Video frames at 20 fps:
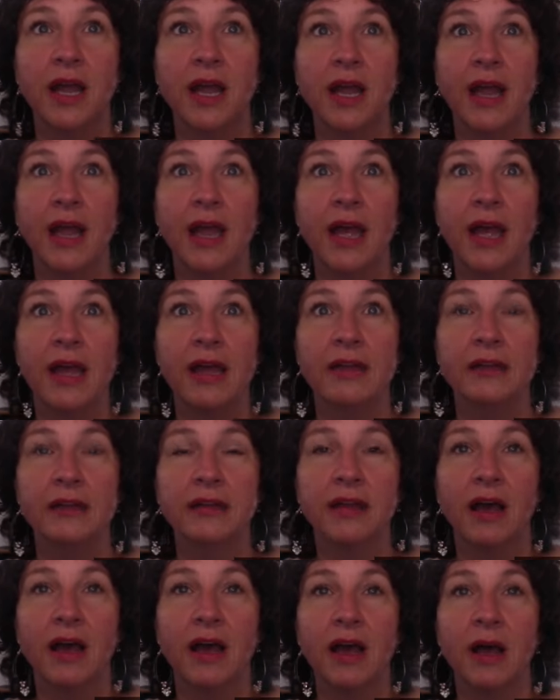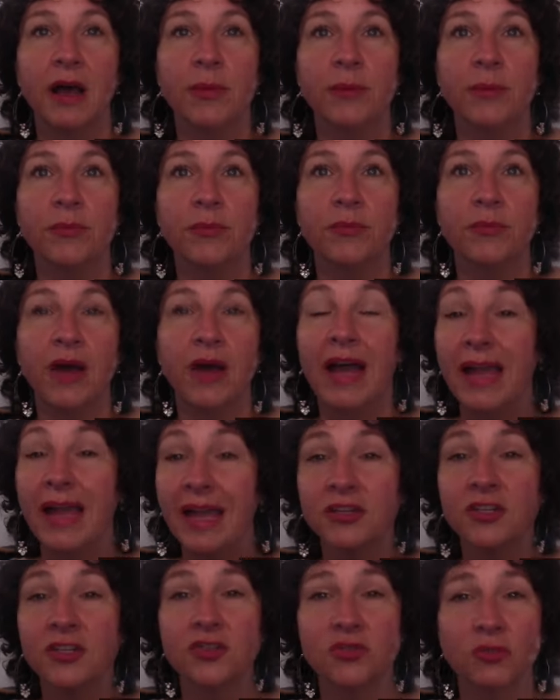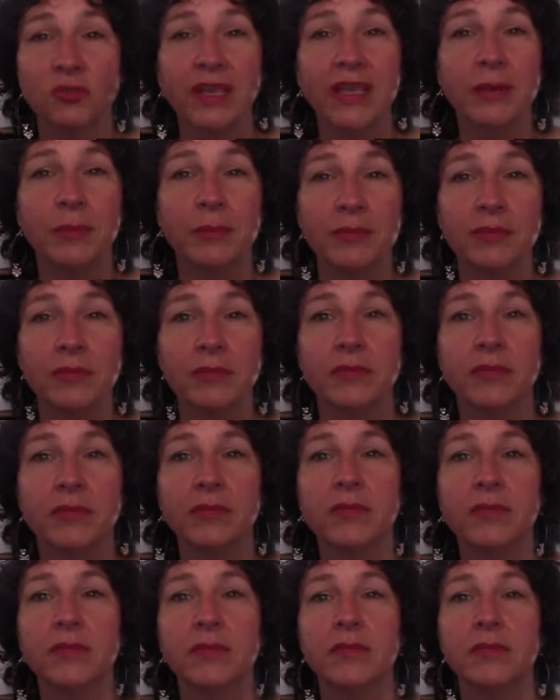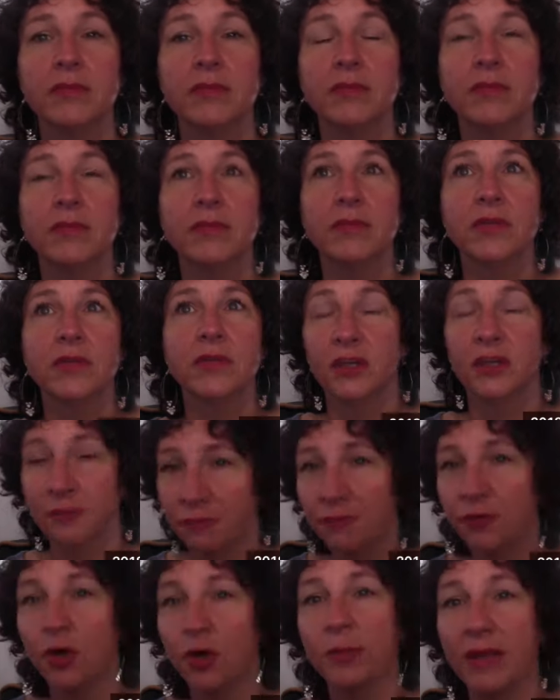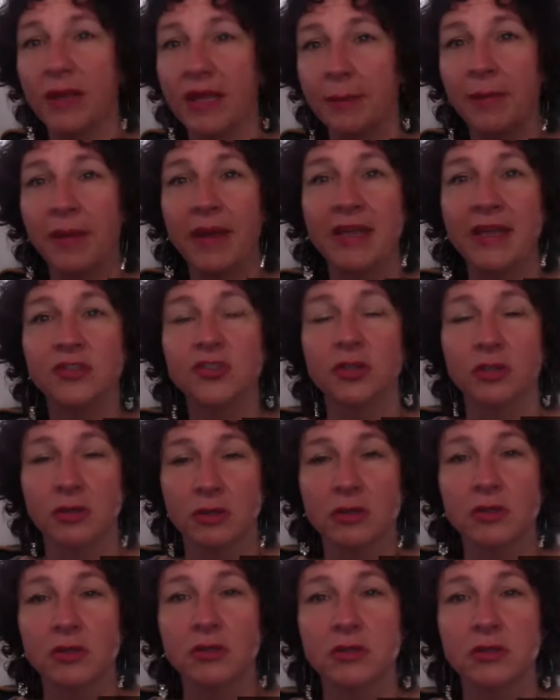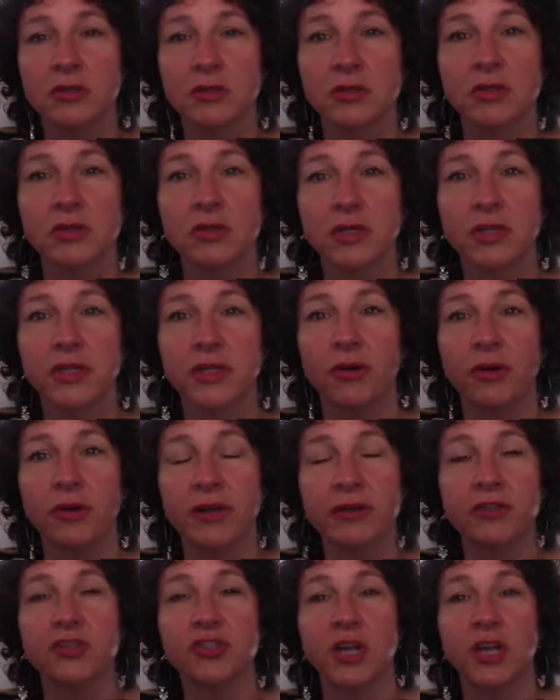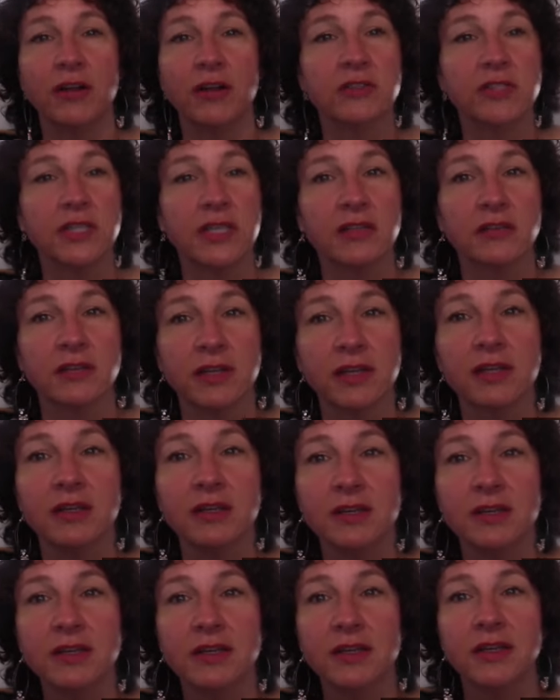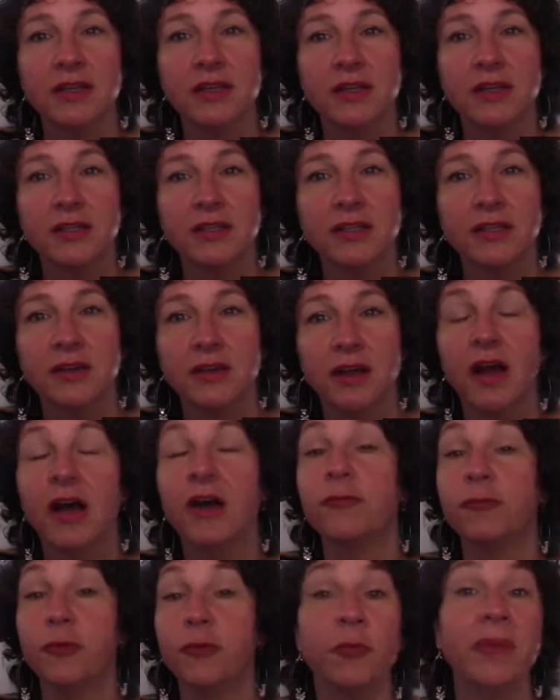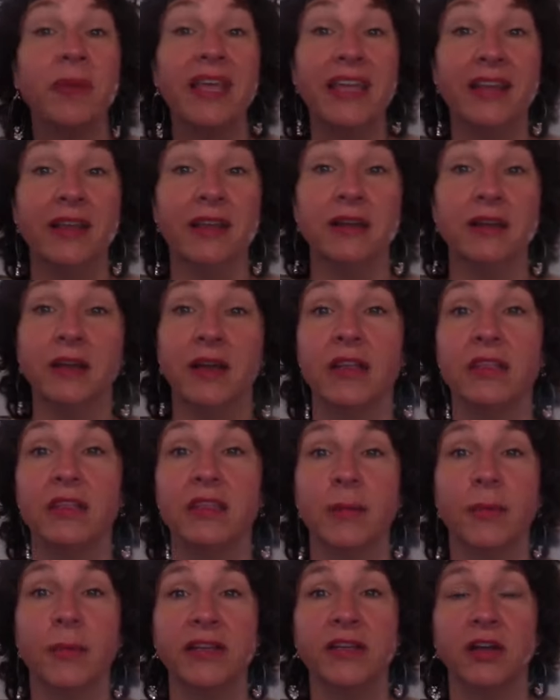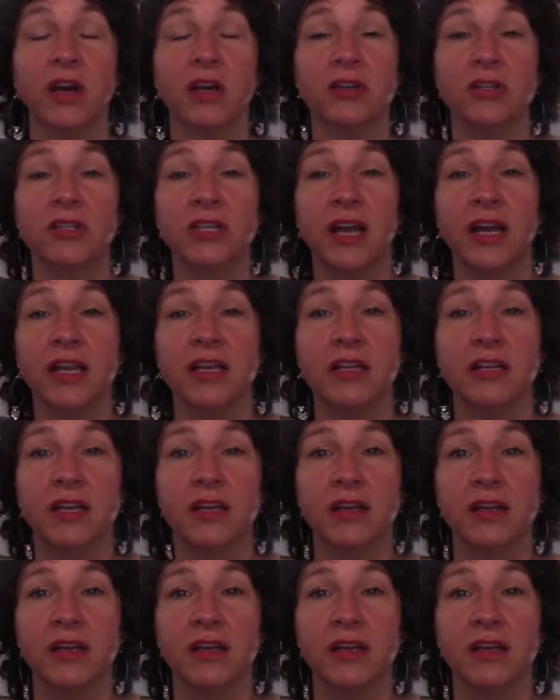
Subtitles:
And I had a dream confirming major, inner child healing for me. I thought my daughter died in